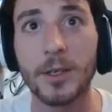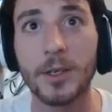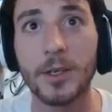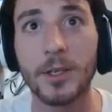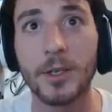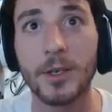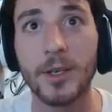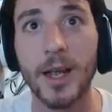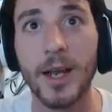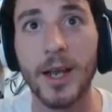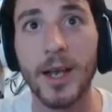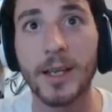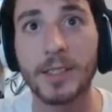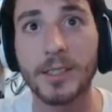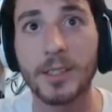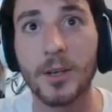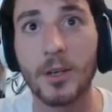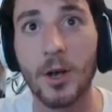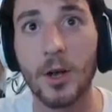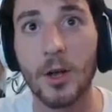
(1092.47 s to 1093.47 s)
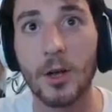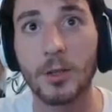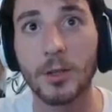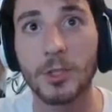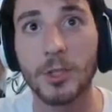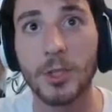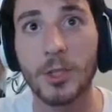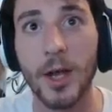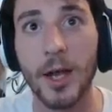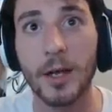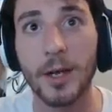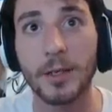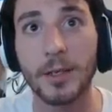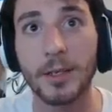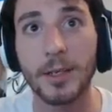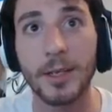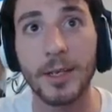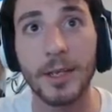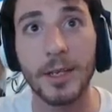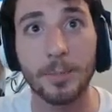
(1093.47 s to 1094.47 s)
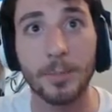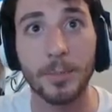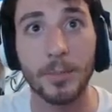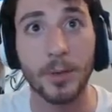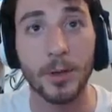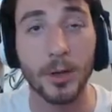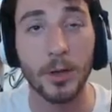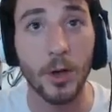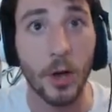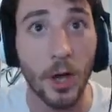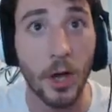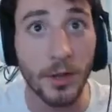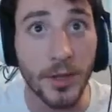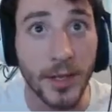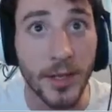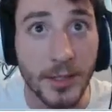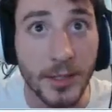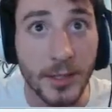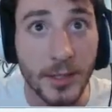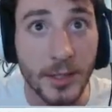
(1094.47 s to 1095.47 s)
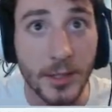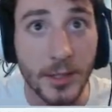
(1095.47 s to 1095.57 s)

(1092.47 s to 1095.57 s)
You guys can all try to get up on this,